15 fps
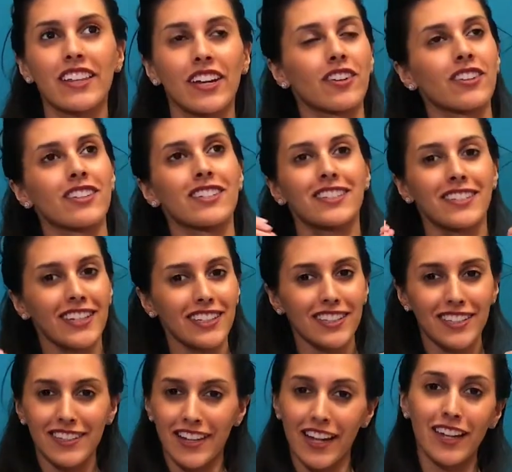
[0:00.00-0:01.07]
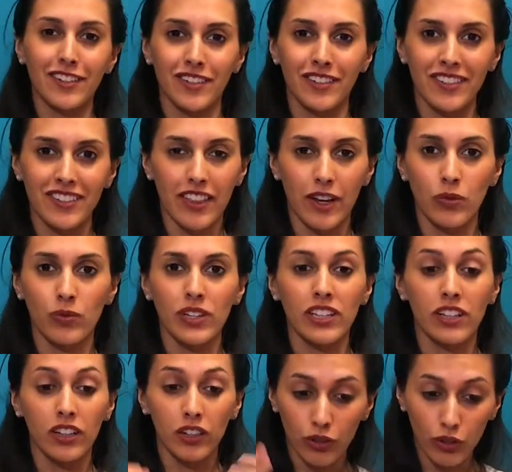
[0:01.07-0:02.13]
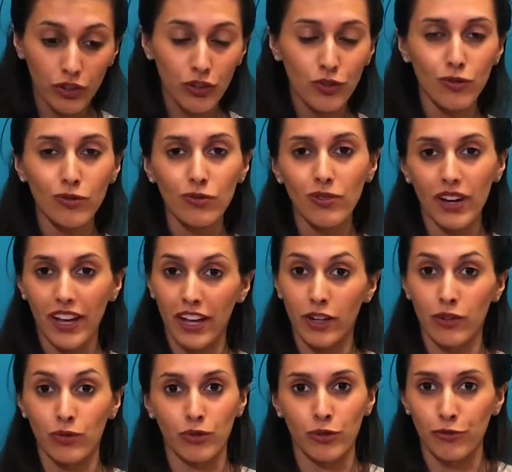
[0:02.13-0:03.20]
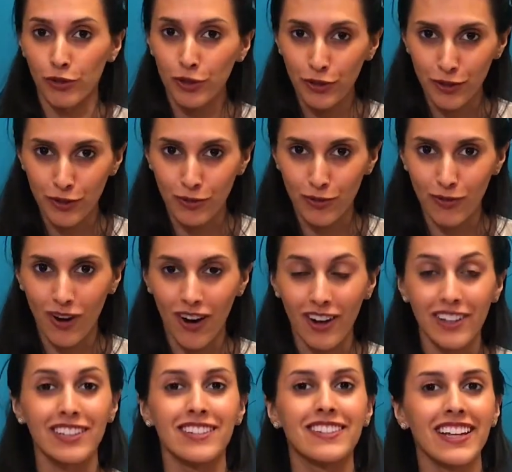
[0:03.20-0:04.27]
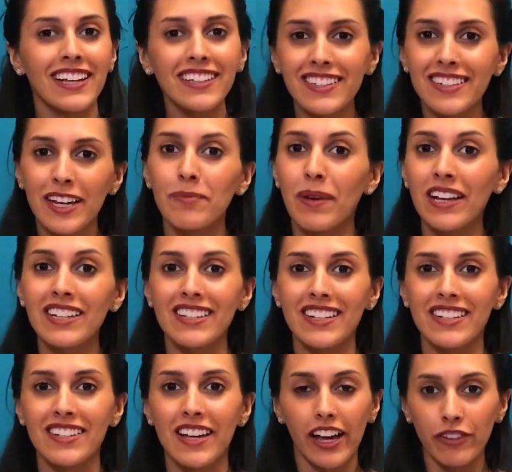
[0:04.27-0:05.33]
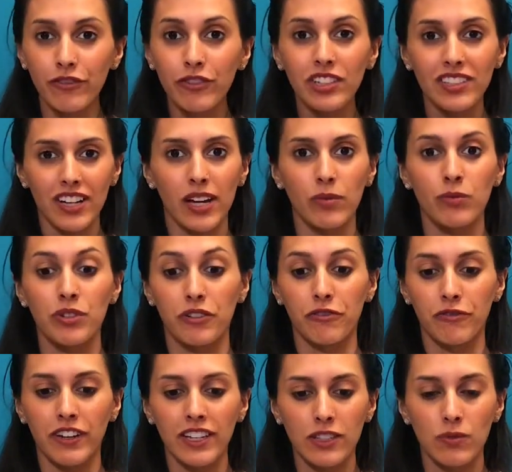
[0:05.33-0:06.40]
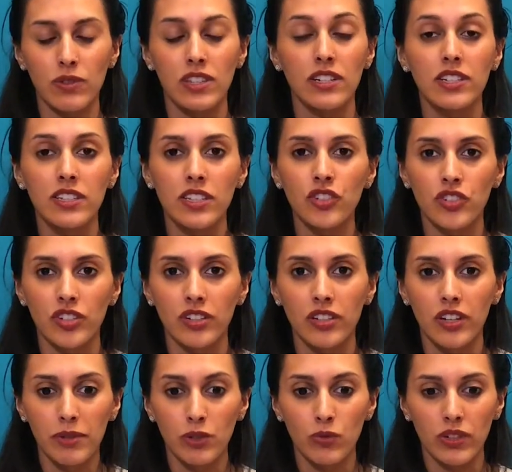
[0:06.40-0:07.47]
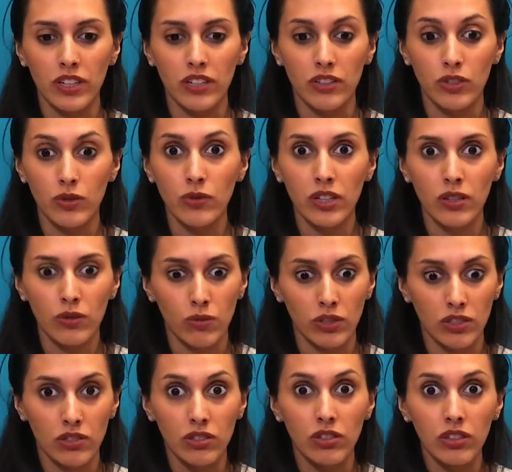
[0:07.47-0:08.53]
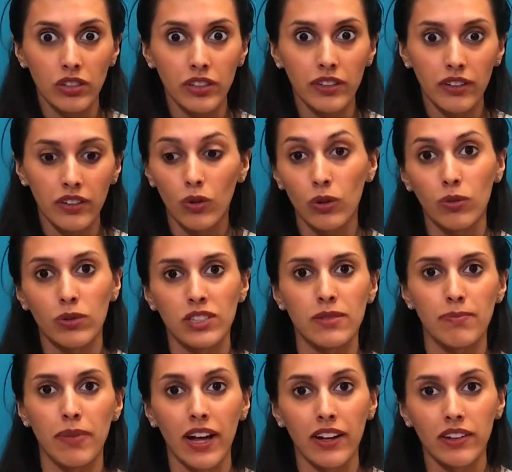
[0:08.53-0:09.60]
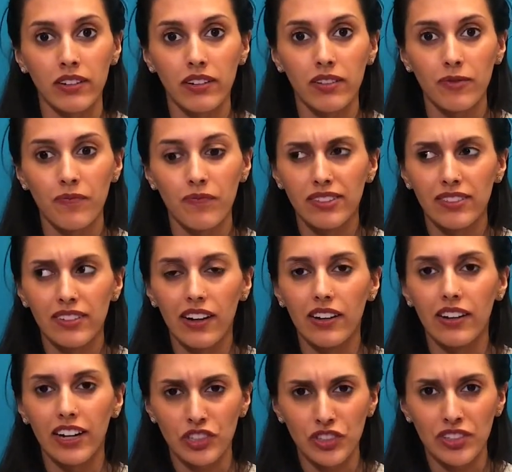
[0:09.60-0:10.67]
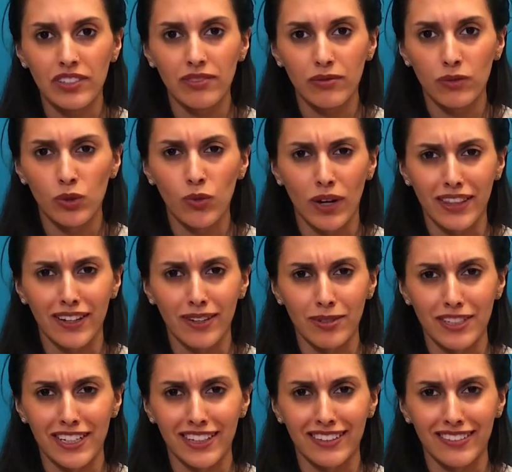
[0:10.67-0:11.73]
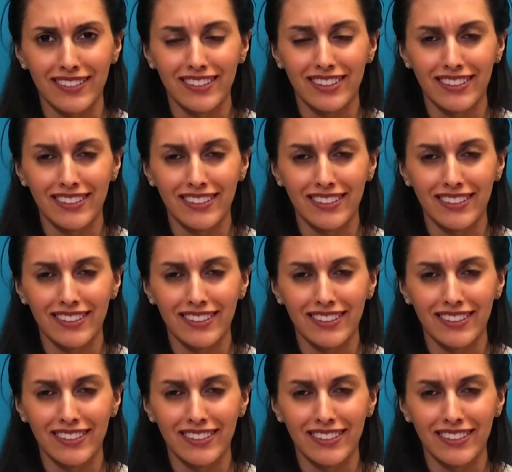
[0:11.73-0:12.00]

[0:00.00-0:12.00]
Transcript: they are the set standards that we look to and refer to on a day-to-day basis every time we are faced with a decision between doing what's good or what's bad. Actually, rewind that 1 second.